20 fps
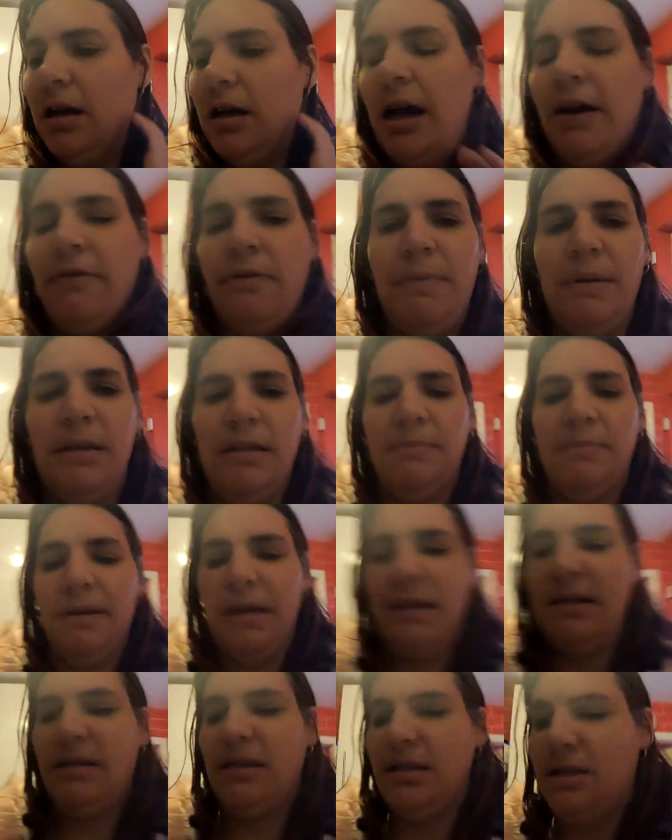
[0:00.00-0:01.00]
other bits and
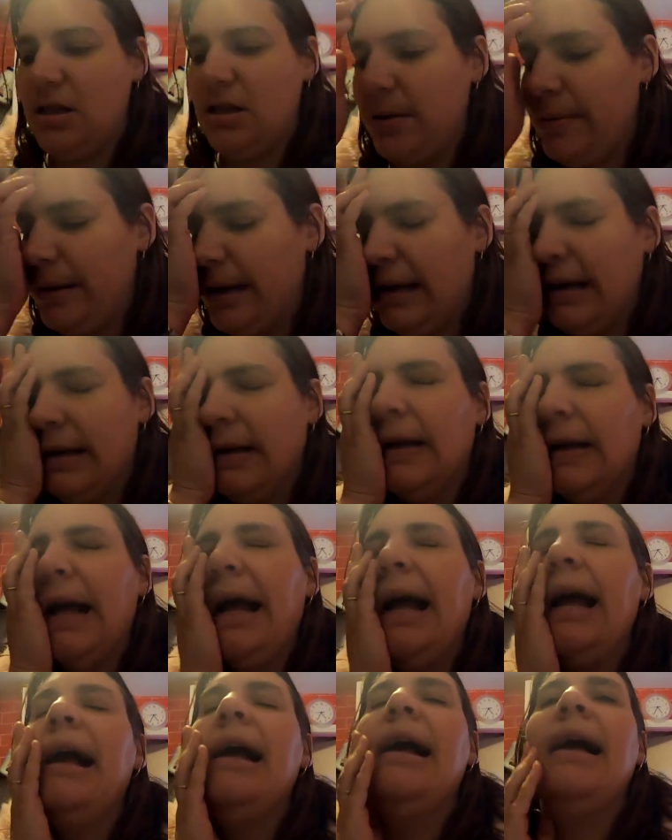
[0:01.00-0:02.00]
pieces to it.
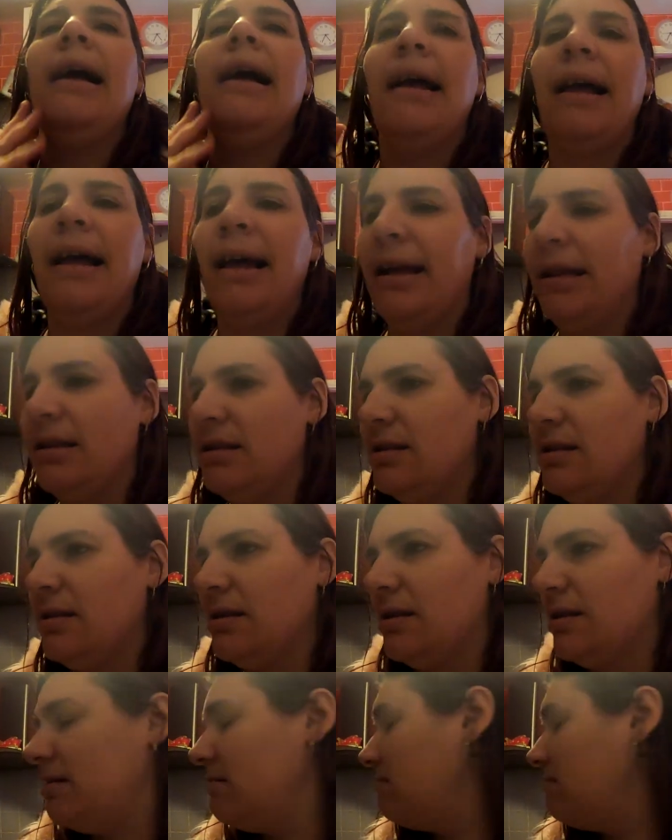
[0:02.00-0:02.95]
And